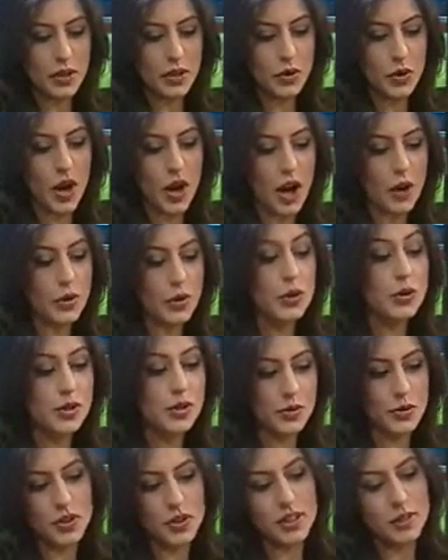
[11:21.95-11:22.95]
I don't know how
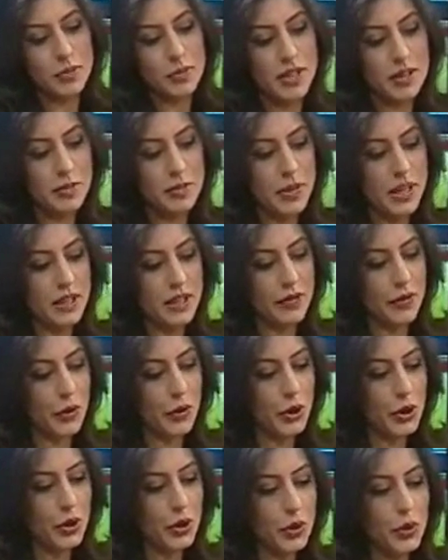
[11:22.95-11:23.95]
useful it will be
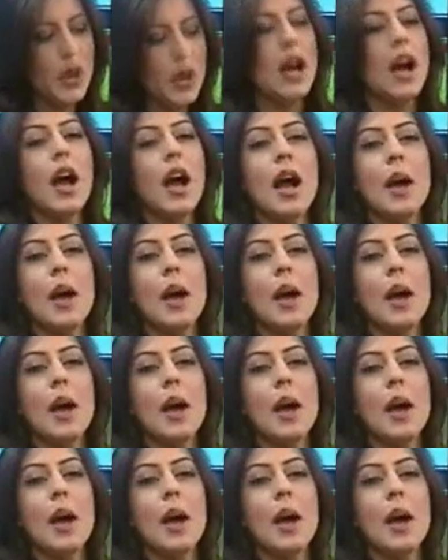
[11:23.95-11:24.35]
for you,